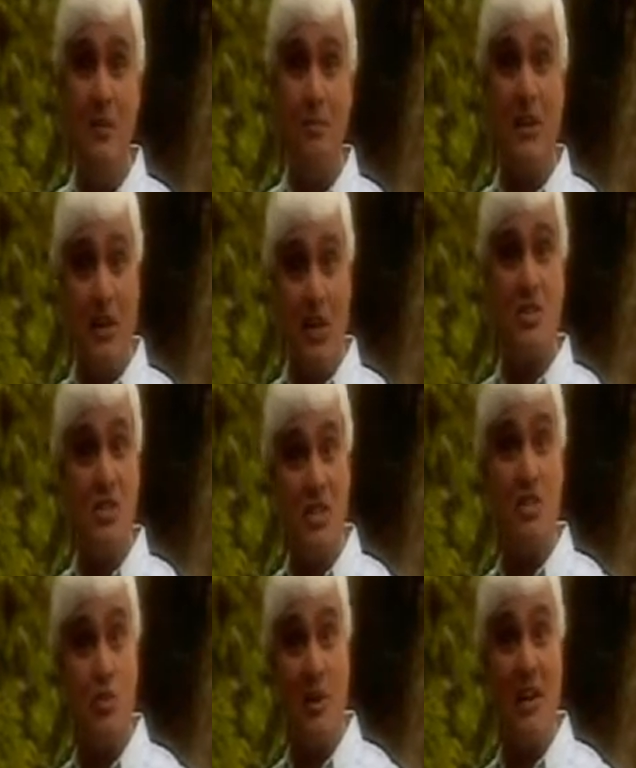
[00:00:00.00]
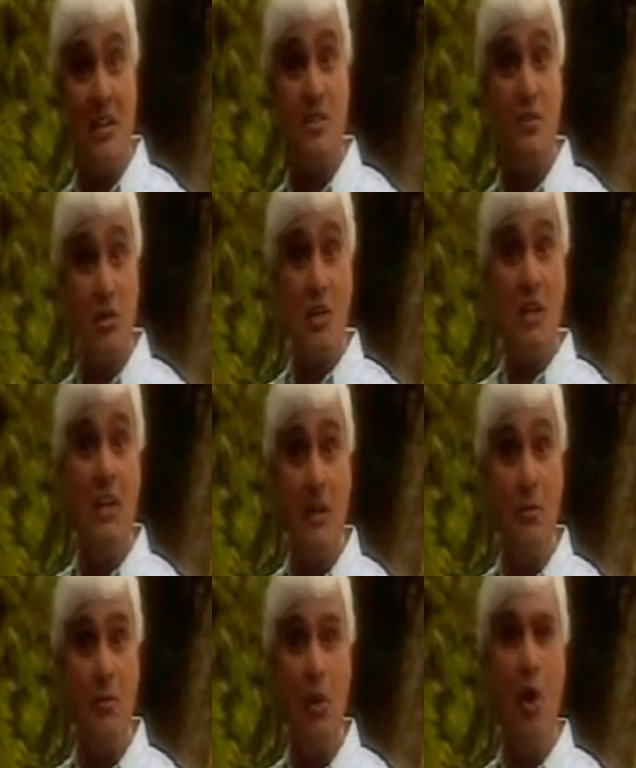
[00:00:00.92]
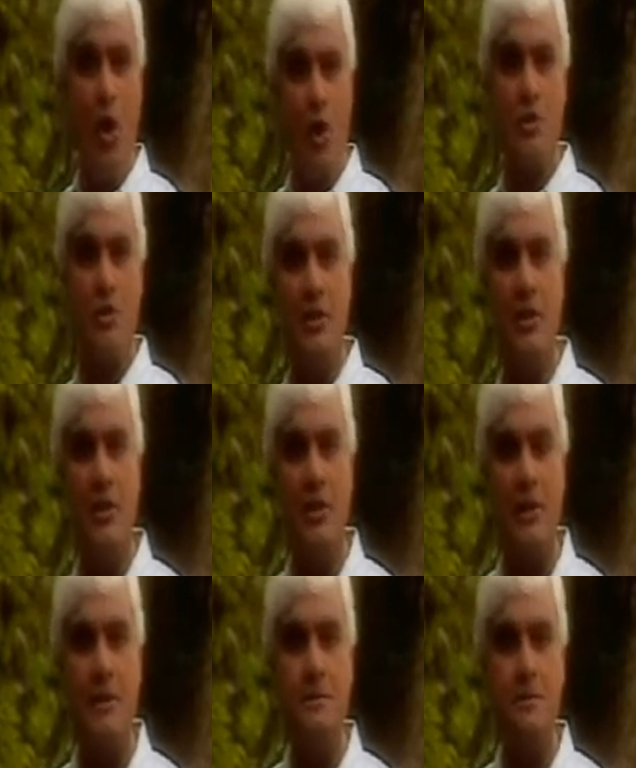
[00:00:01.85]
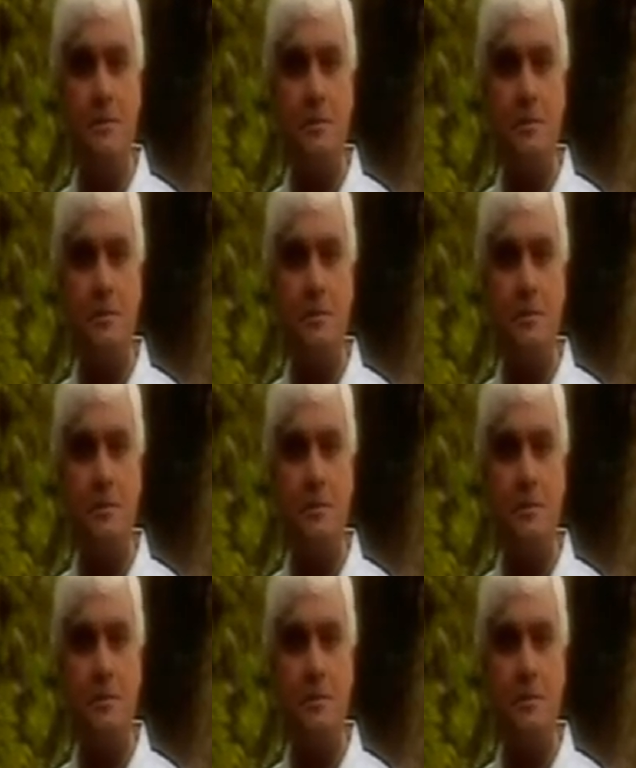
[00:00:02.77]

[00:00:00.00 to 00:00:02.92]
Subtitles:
because it is relative to him or to her.